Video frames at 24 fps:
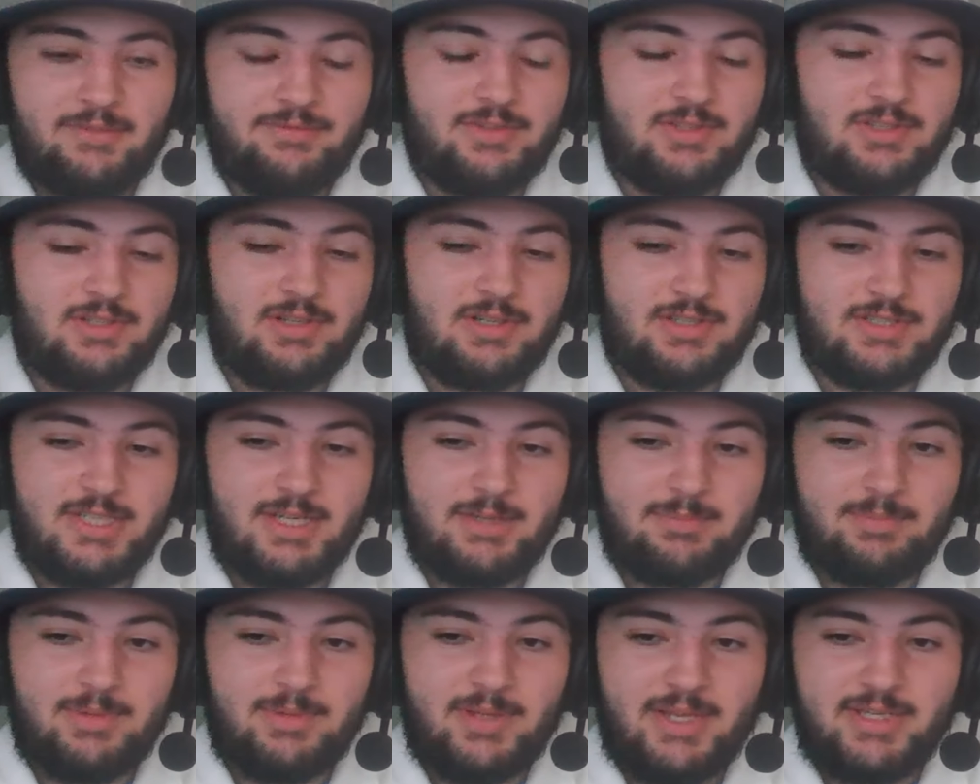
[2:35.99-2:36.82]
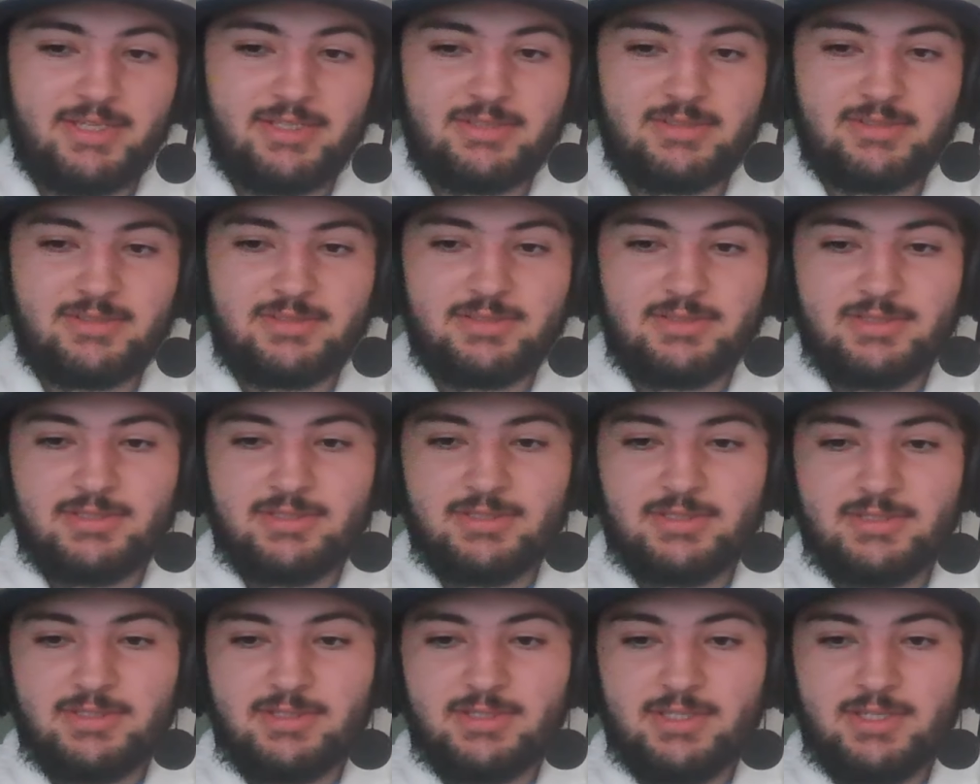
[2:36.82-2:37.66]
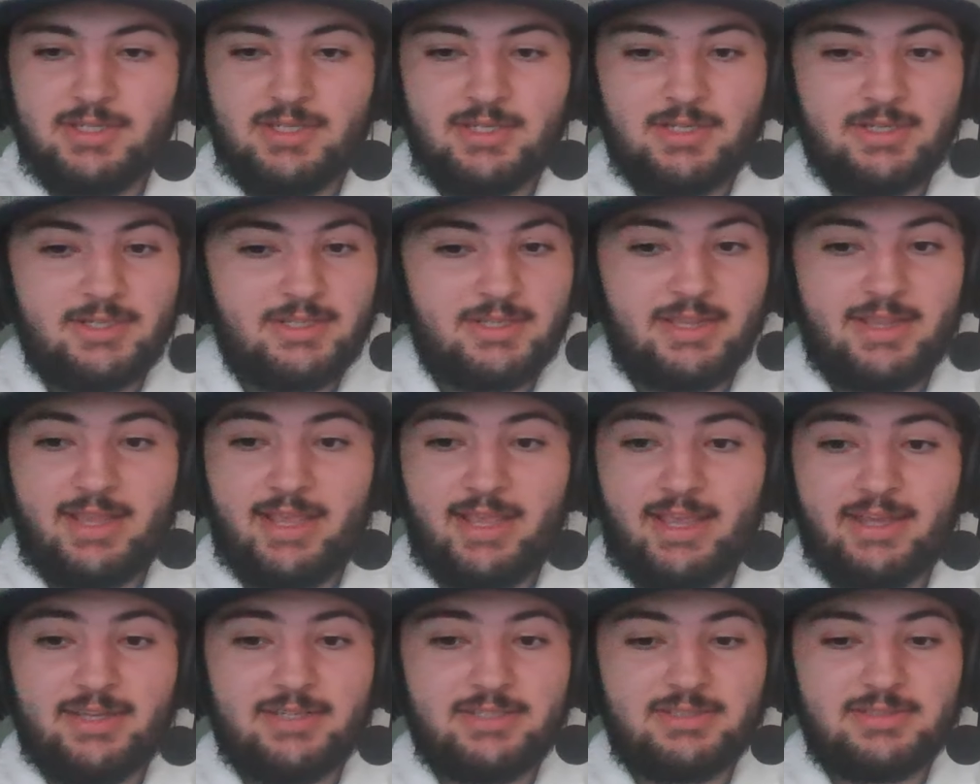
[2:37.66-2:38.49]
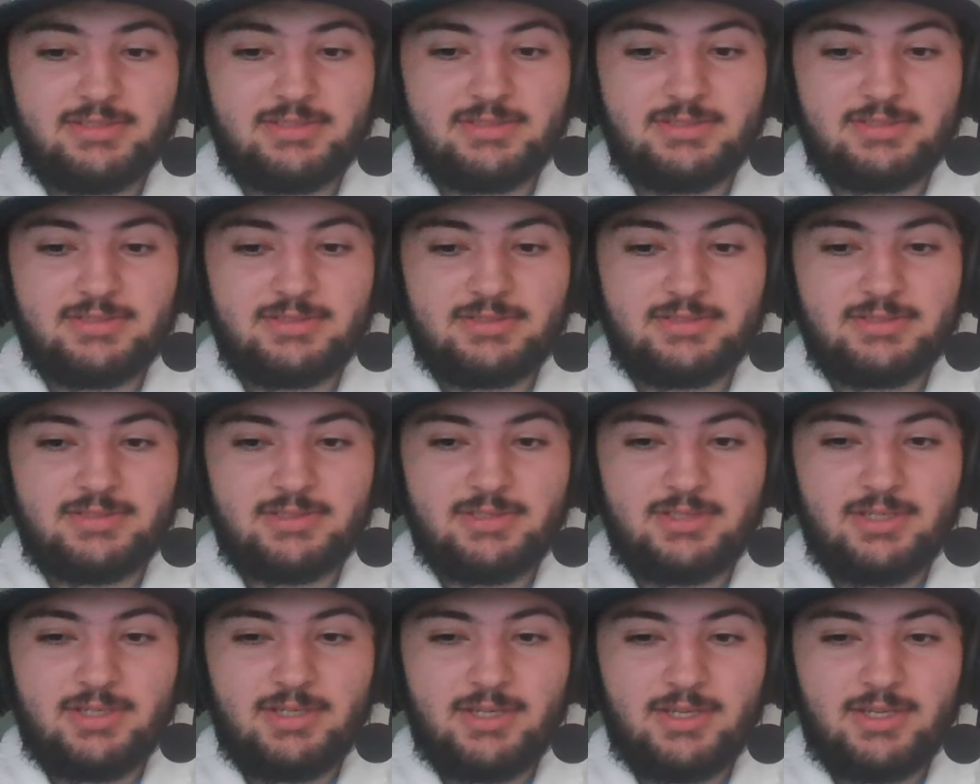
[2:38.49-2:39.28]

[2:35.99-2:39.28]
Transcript: if you're a long time player, candies.